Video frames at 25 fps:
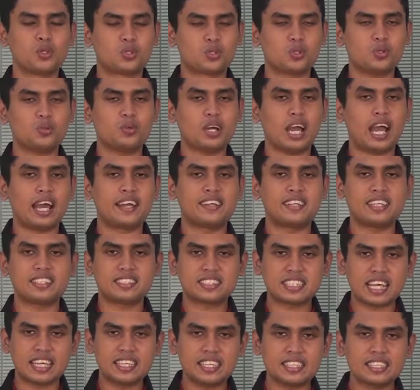So
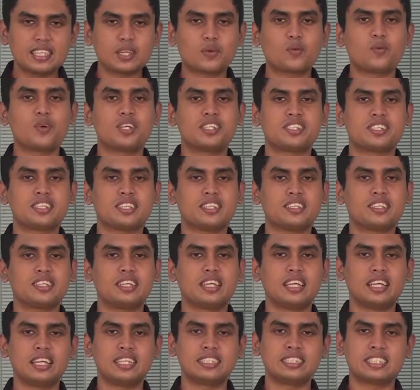understanding the question
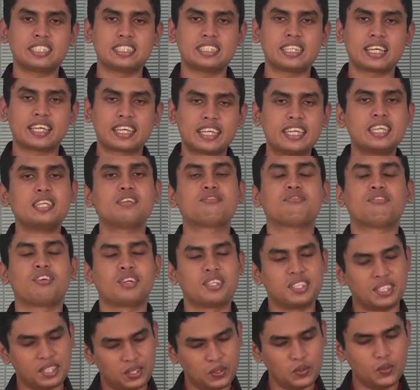is the key for
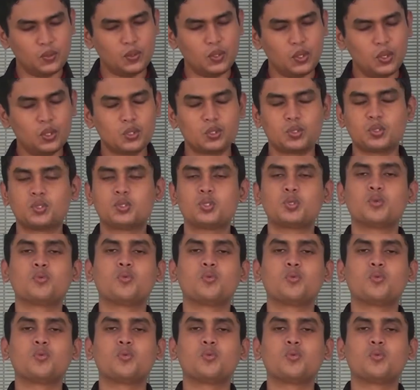you to do